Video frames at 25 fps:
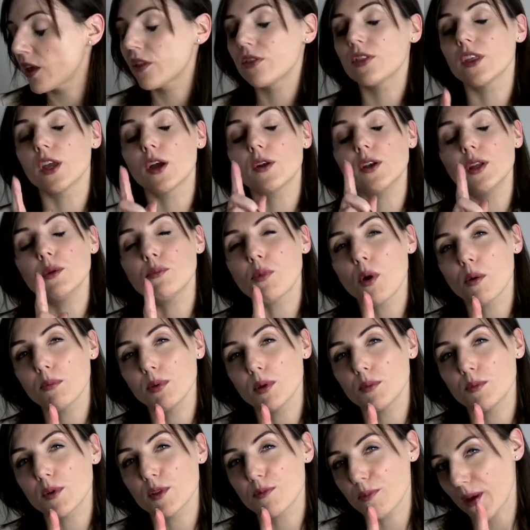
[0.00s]
The only
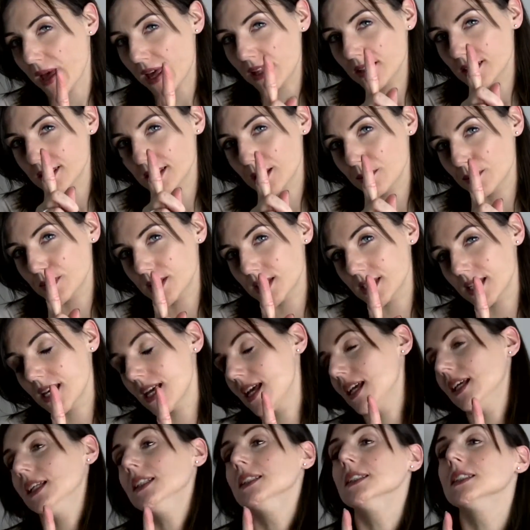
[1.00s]
problem with pens, I would
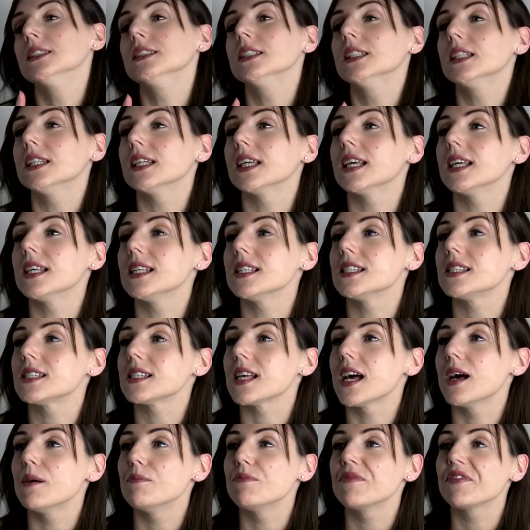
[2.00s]
say, is
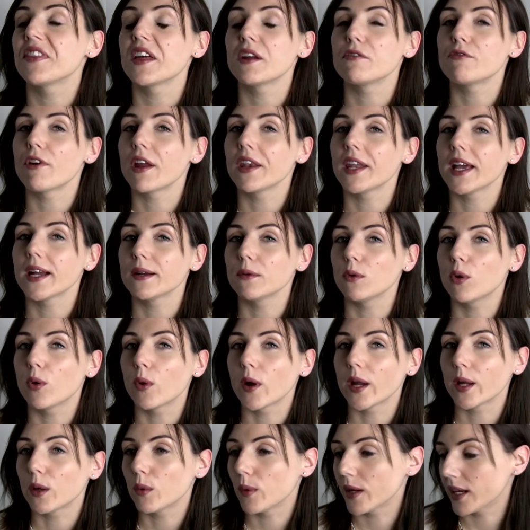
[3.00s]
they run out
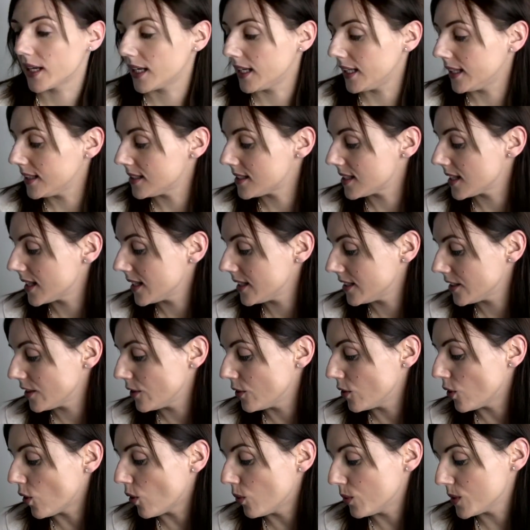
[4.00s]
quite quickly, so they don't
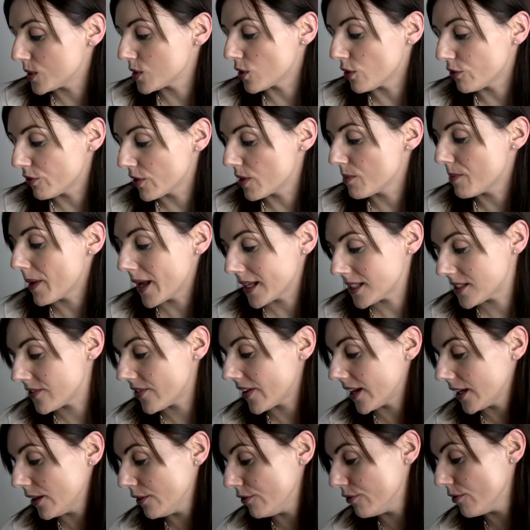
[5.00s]
always offer the best
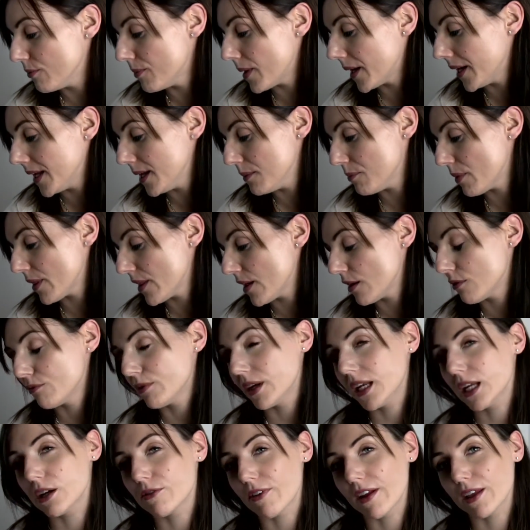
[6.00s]
value for money, but they're
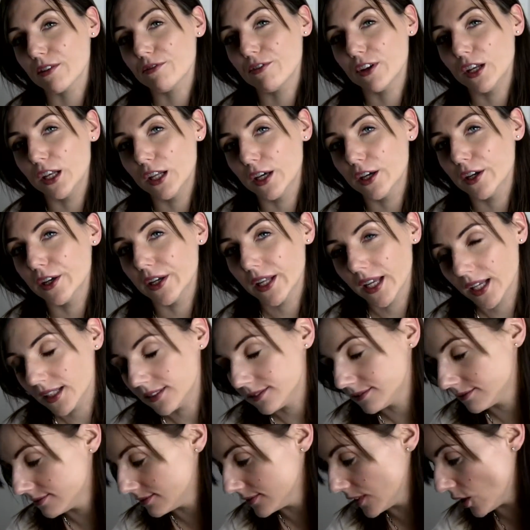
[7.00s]
really great for learning
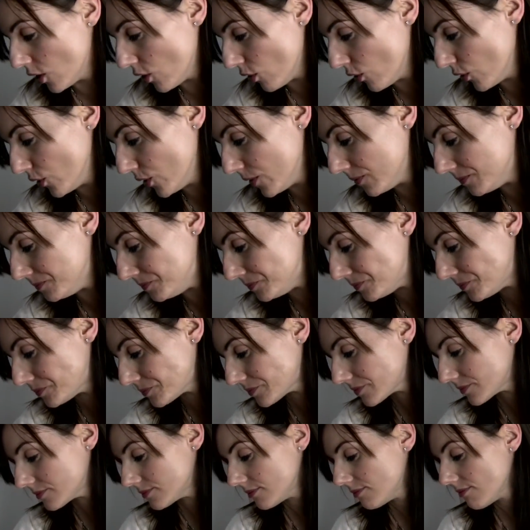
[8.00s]
on.
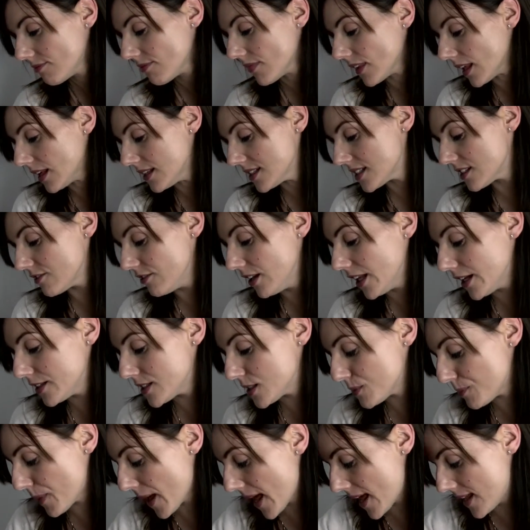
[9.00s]
So loads
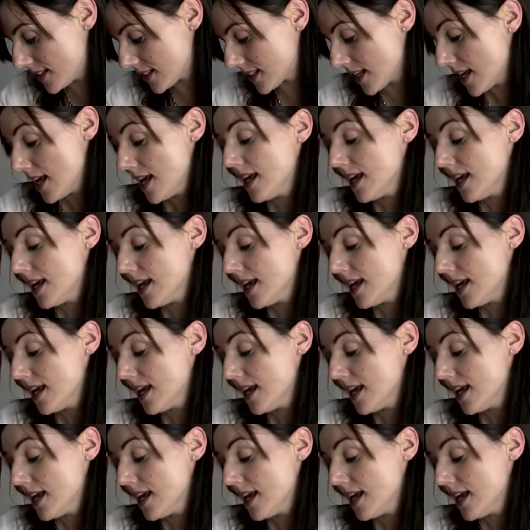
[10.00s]
of pens.